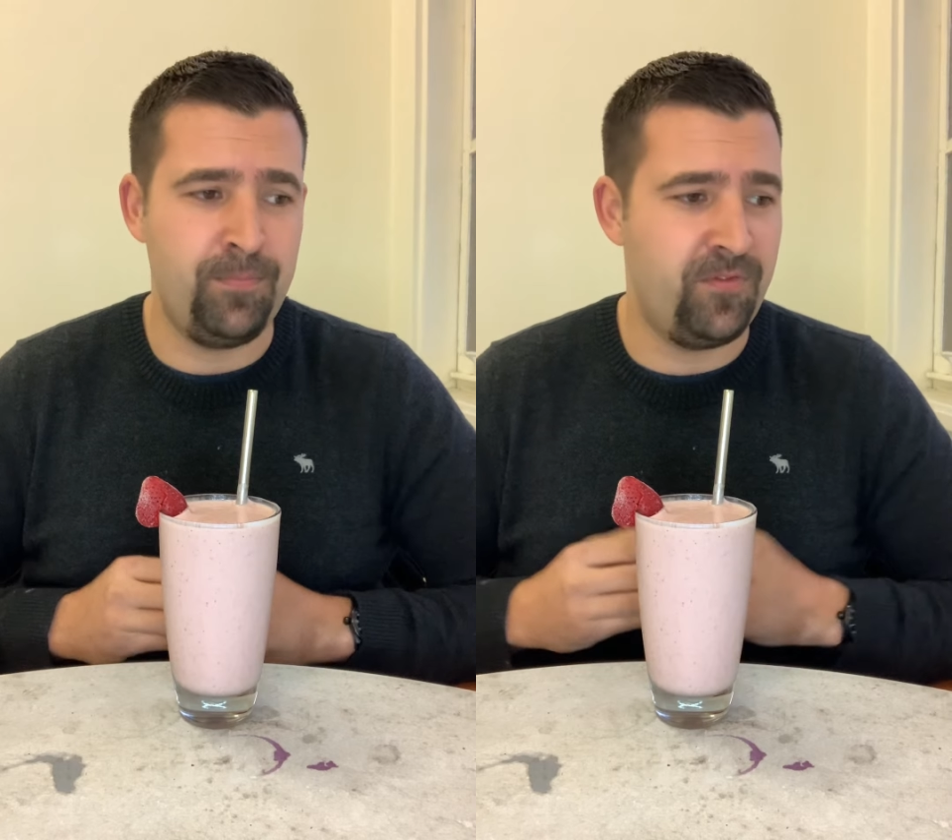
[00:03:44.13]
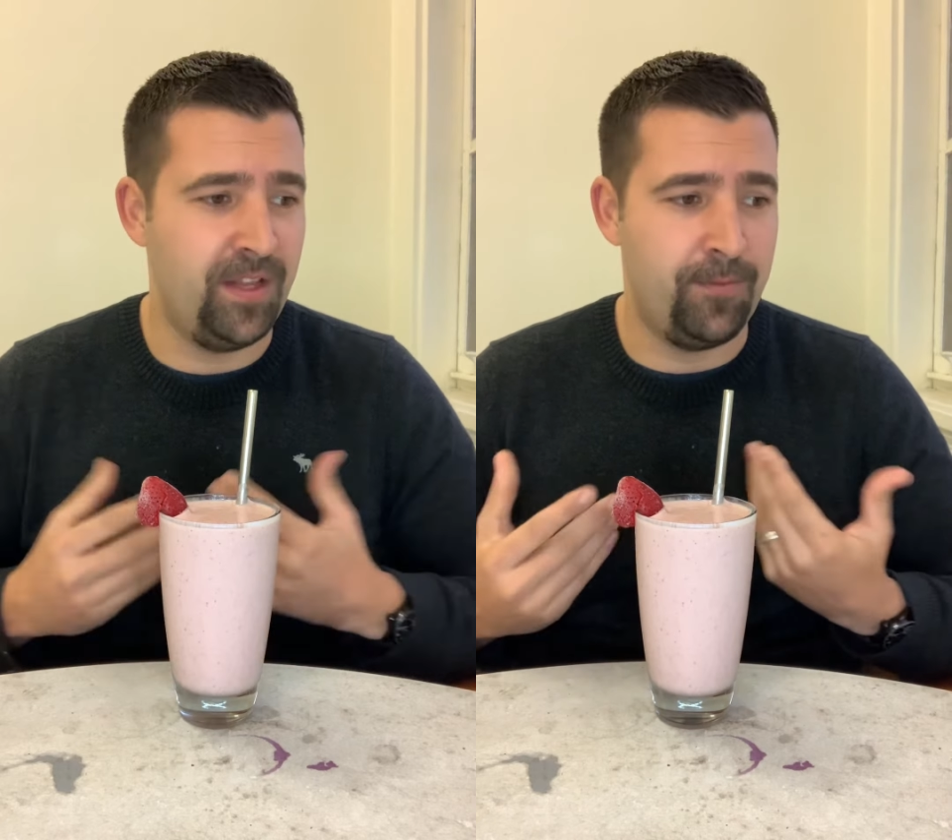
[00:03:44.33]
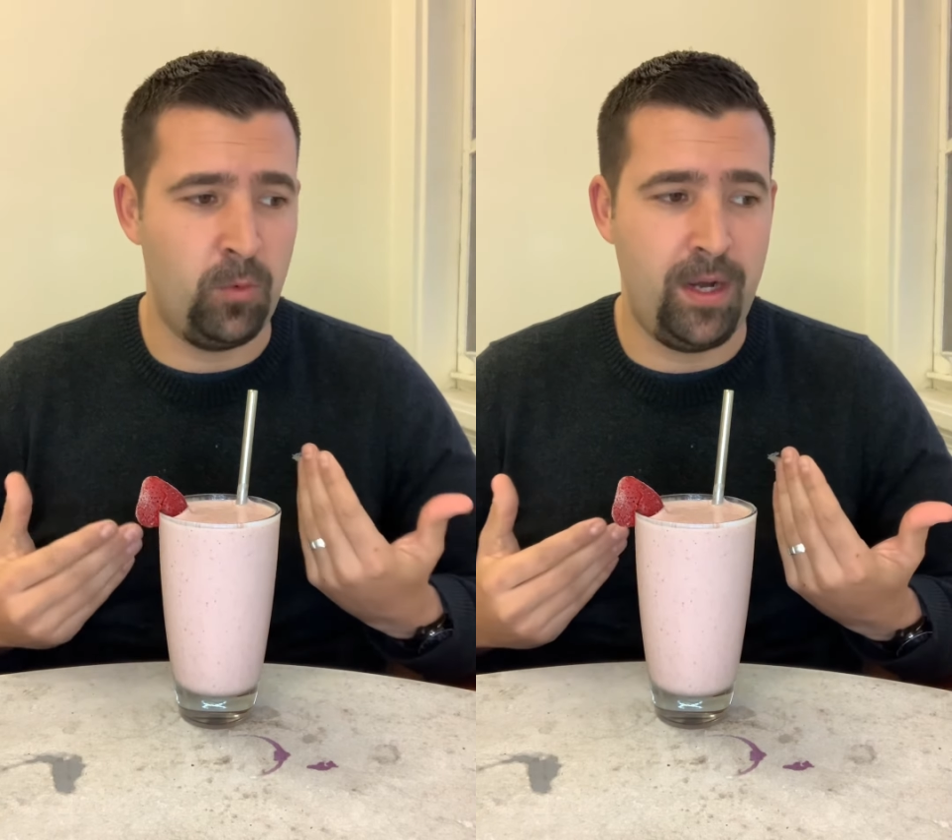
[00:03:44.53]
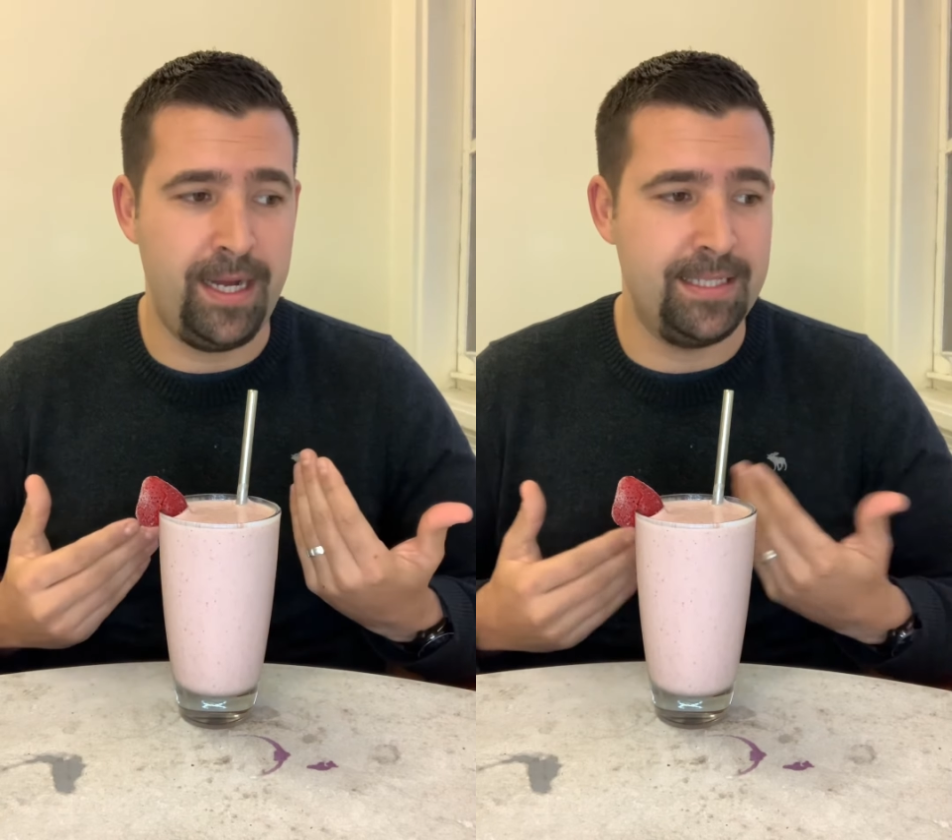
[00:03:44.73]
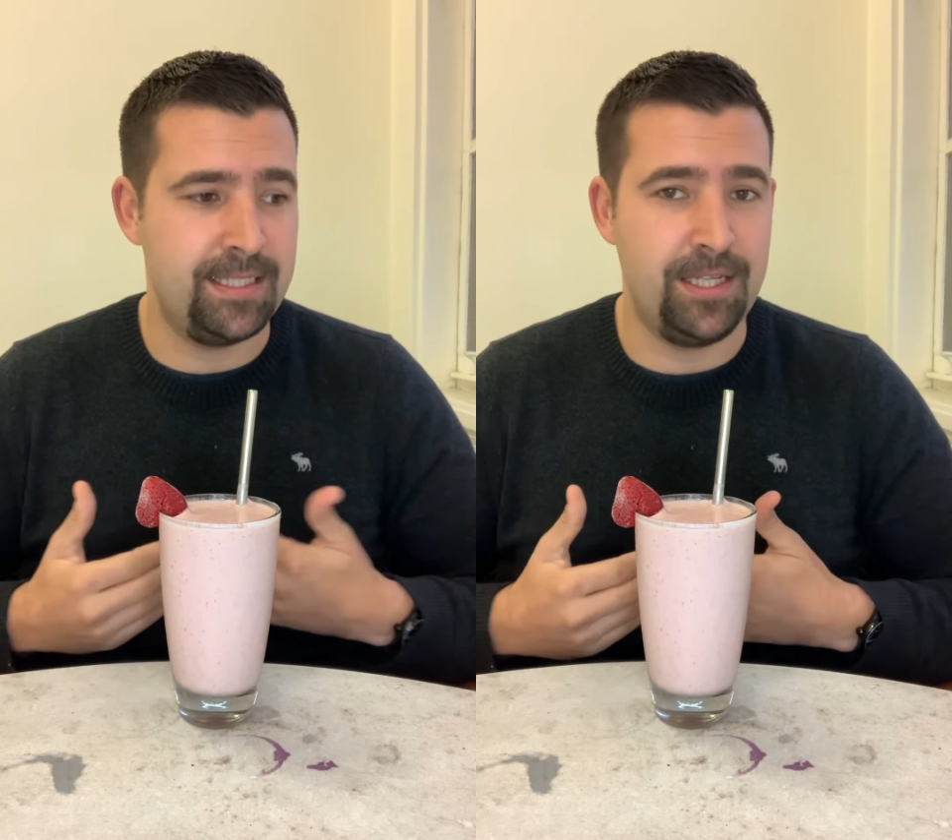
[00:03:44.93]

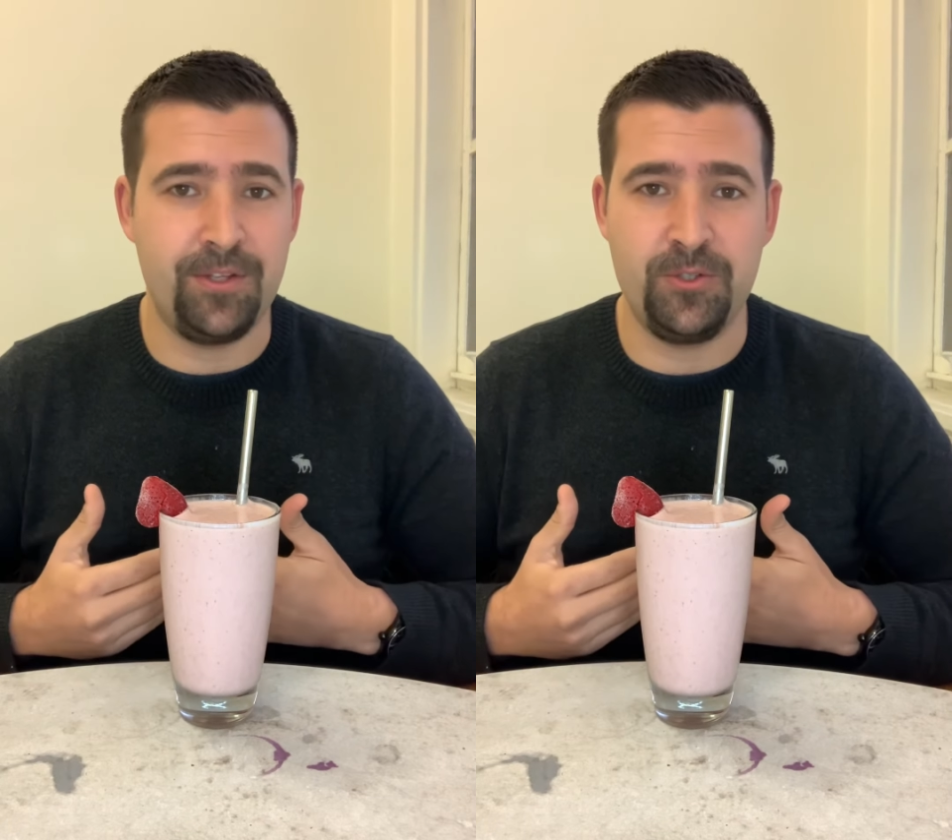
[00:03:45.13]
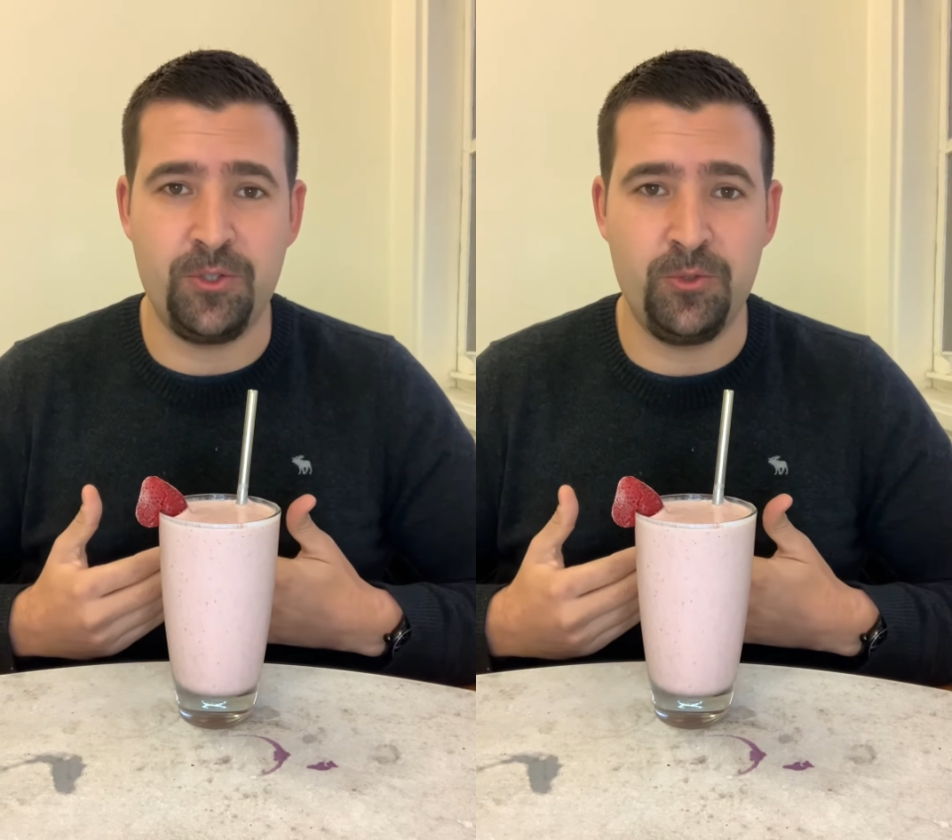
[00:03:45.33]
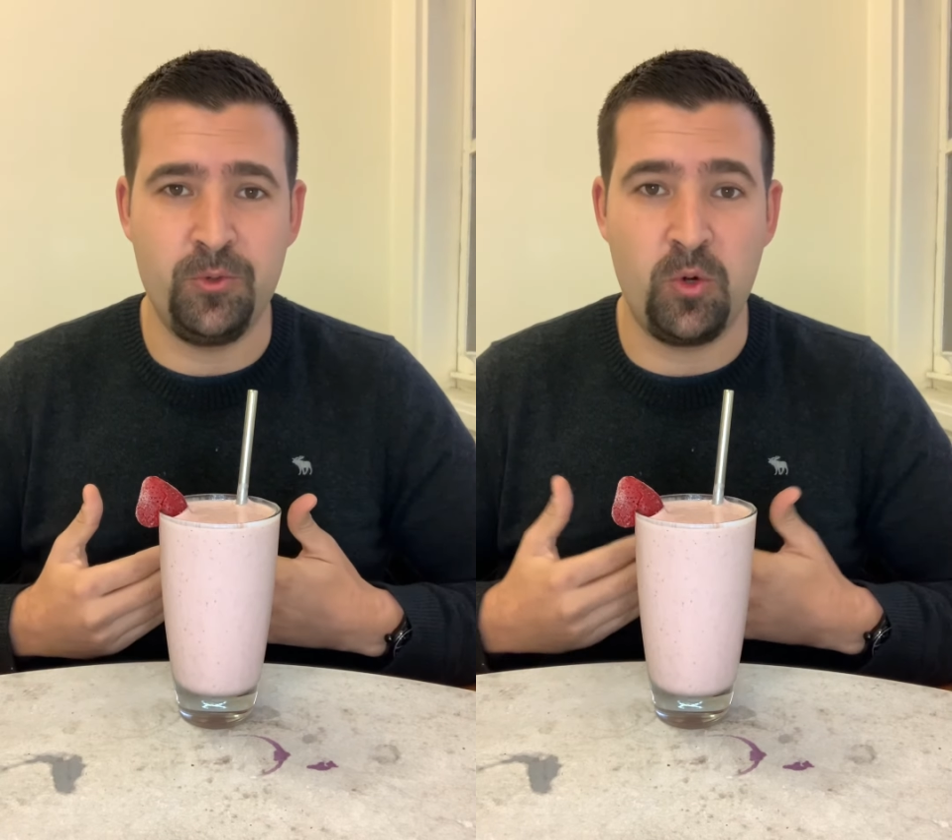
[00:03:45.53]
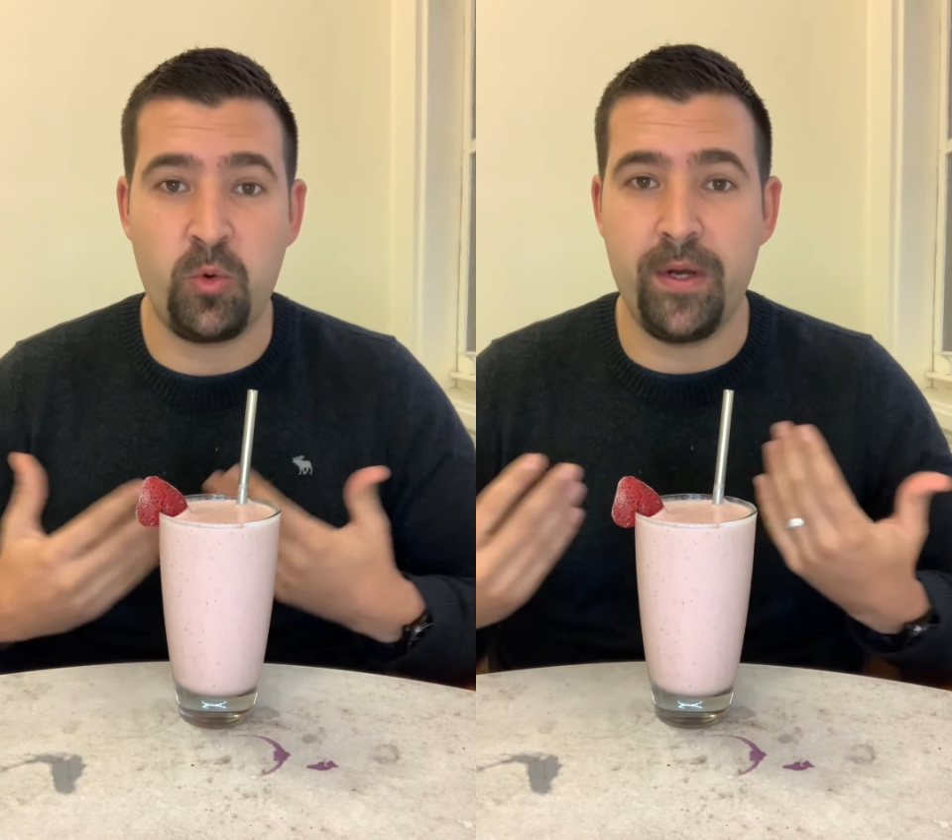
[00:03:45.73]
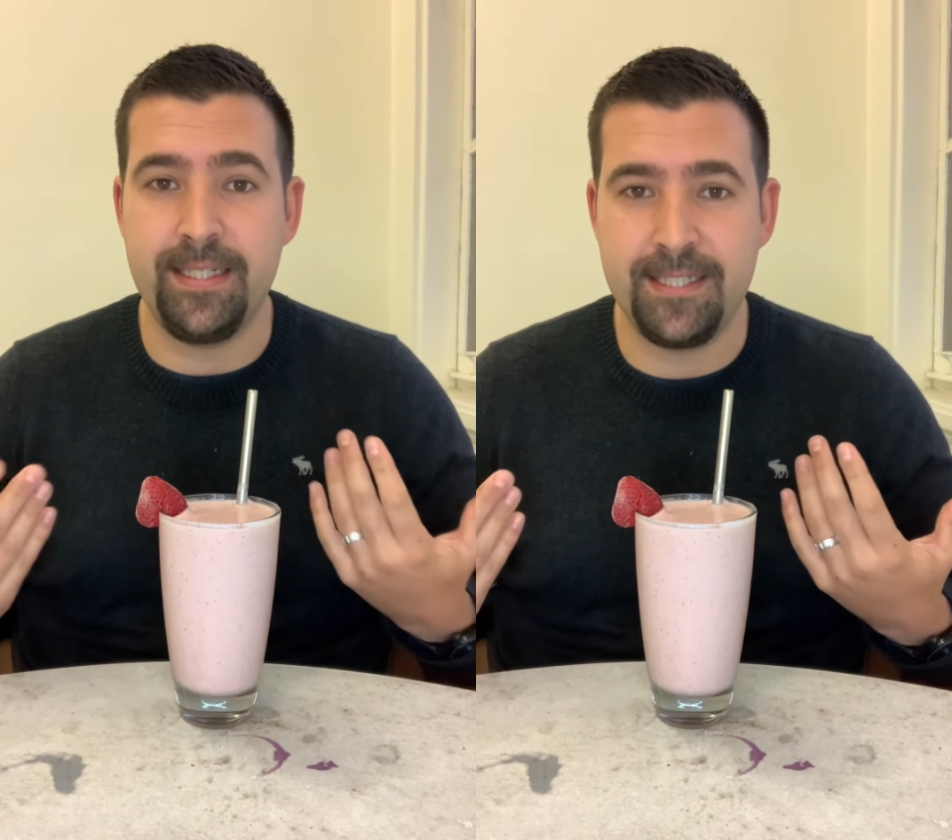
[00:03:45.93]
Flavor-wise, nothing too
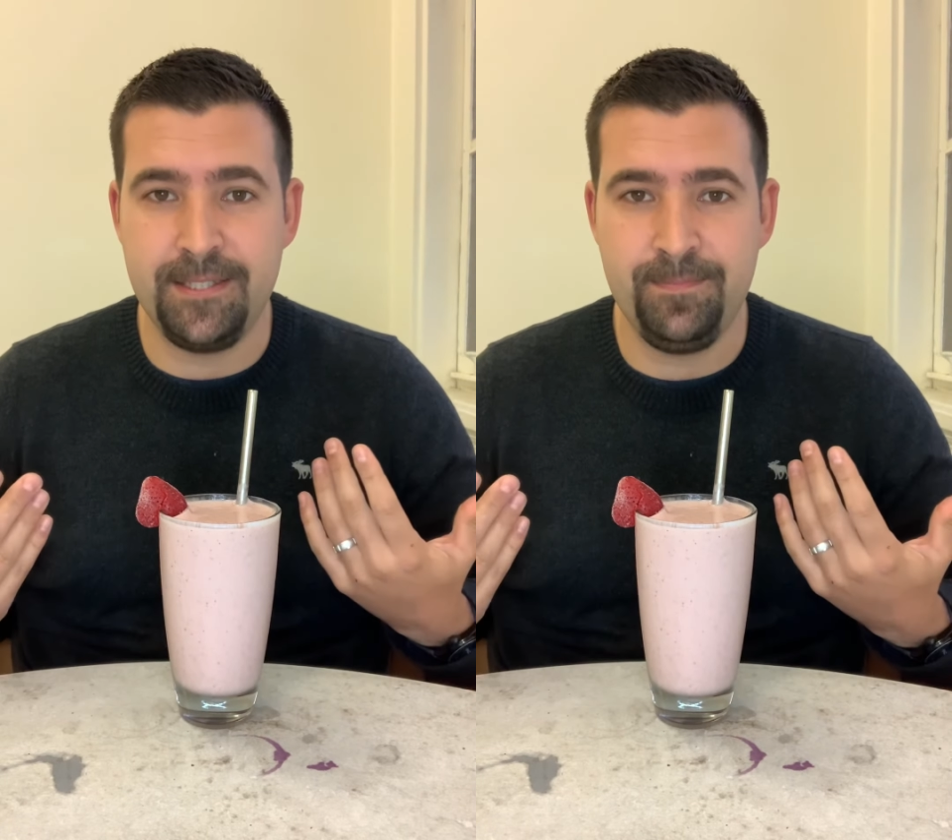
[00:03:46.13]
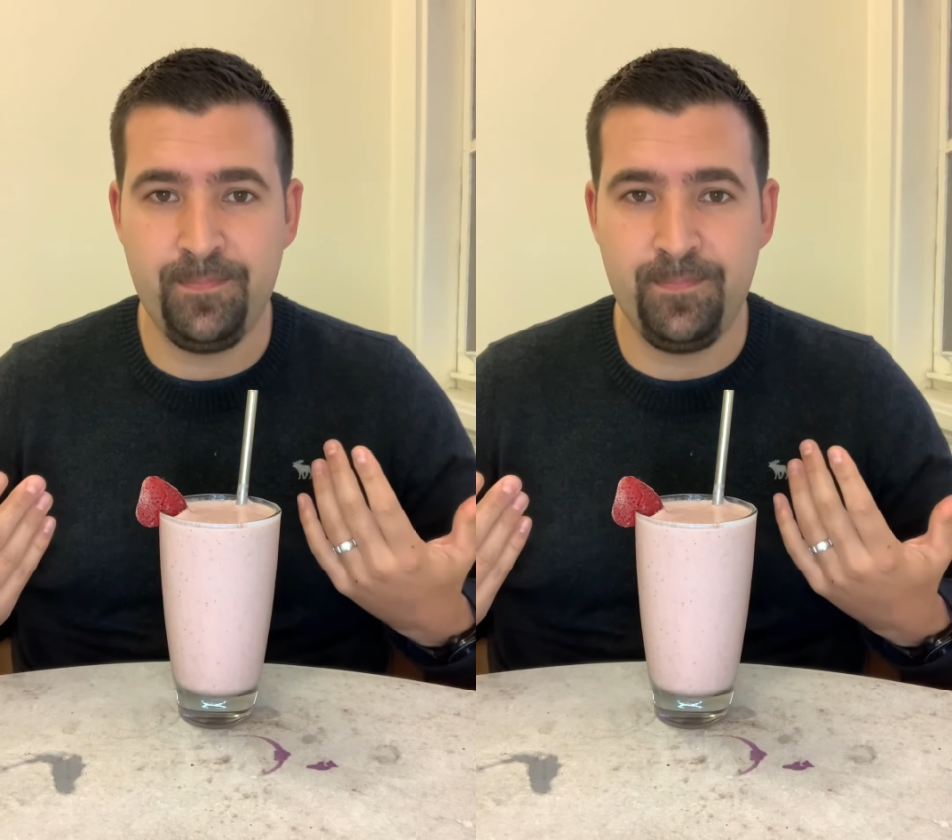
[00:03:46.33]
crazy,